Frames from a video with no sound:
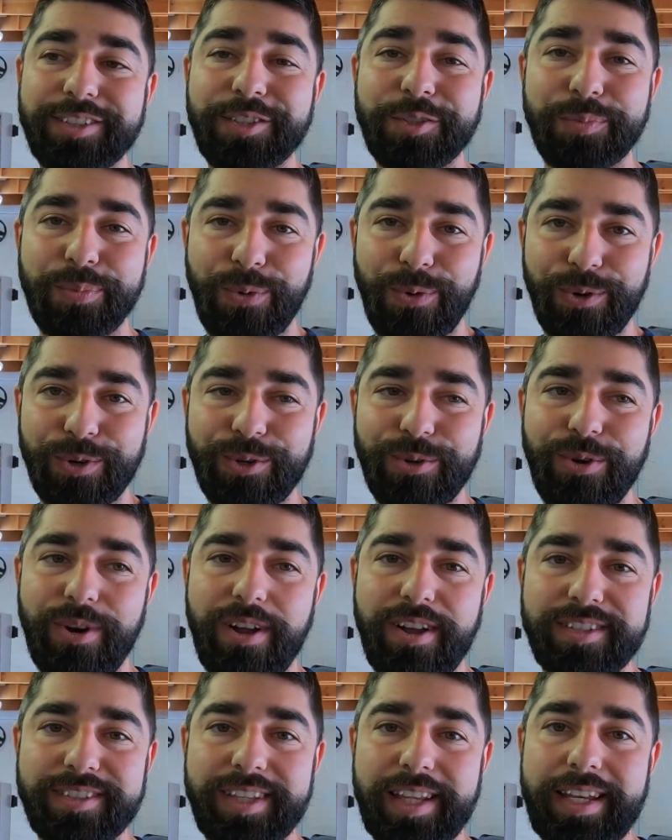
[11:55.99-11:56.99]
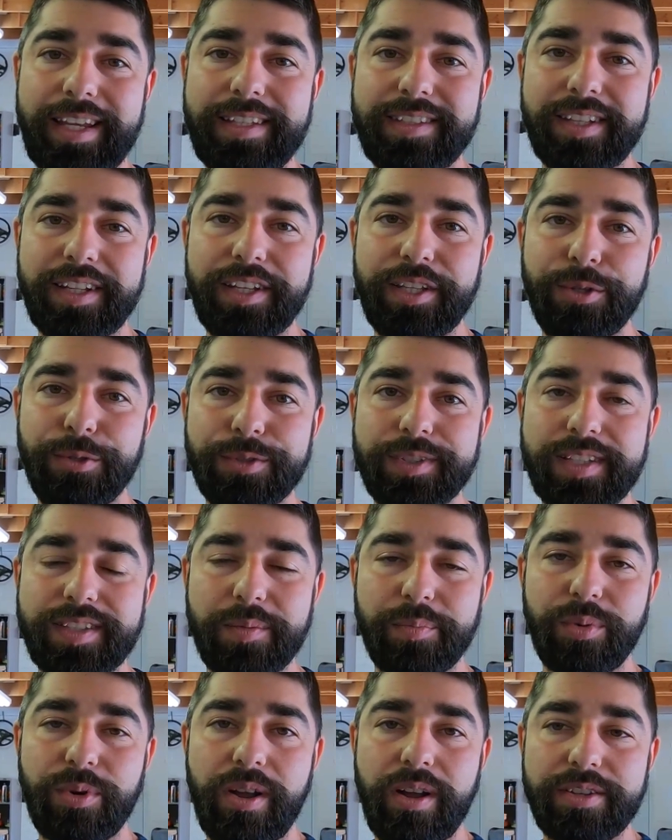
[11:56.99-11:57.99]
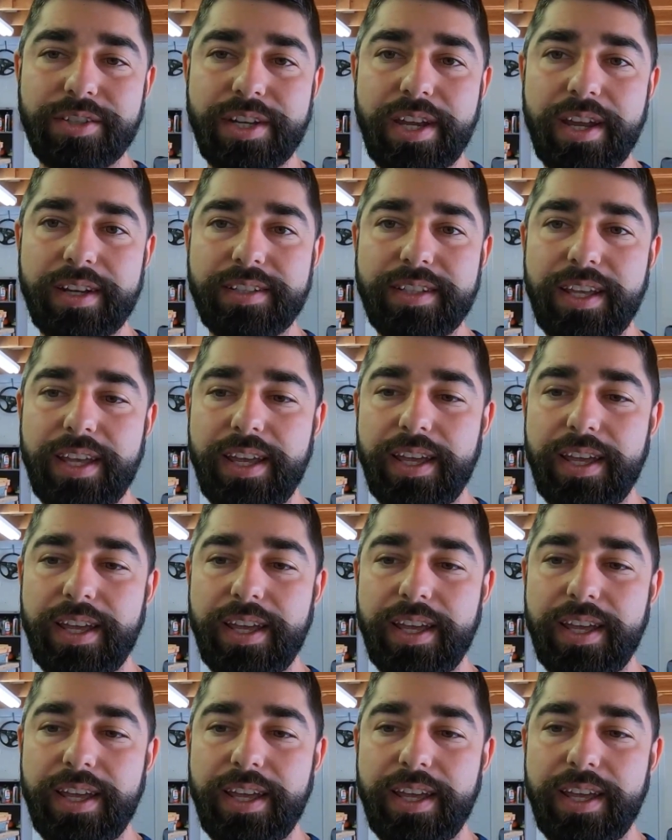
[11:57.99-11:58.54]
Sport Cross that he's going to use as a project,